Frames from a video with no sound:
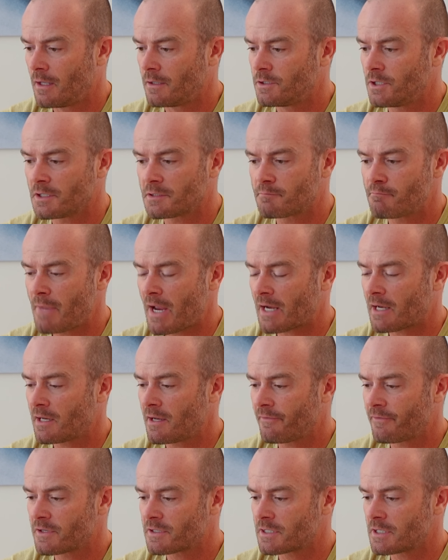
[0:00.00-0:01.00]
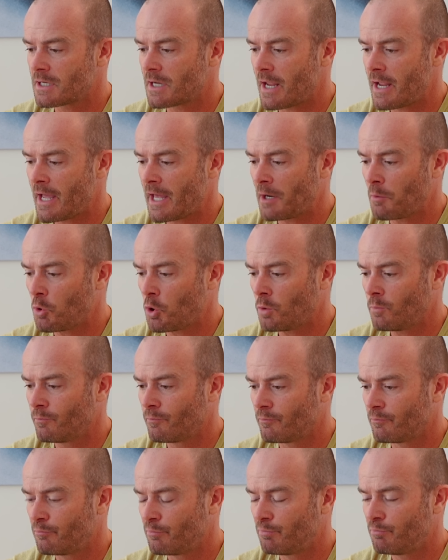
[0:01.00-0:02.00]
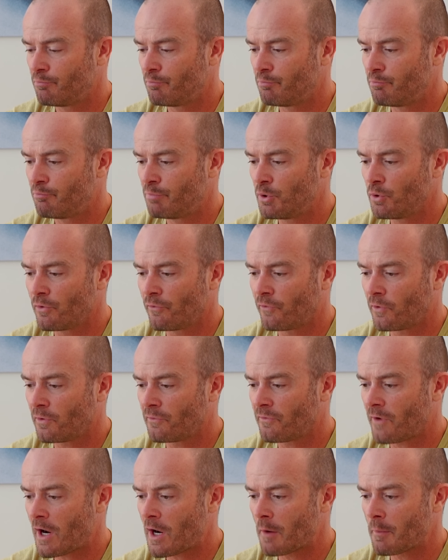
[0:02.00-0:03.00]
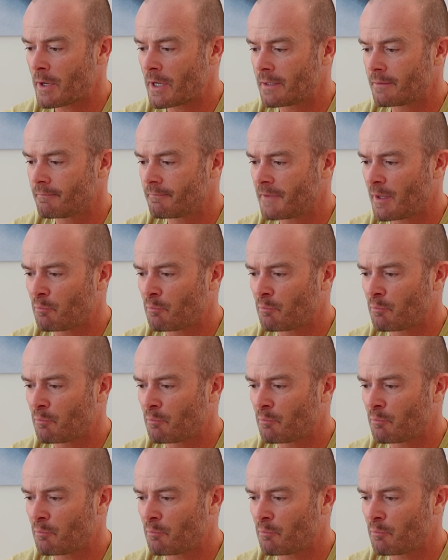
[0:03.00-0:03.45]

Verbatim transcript: Just magnificent animal, beautiful environment.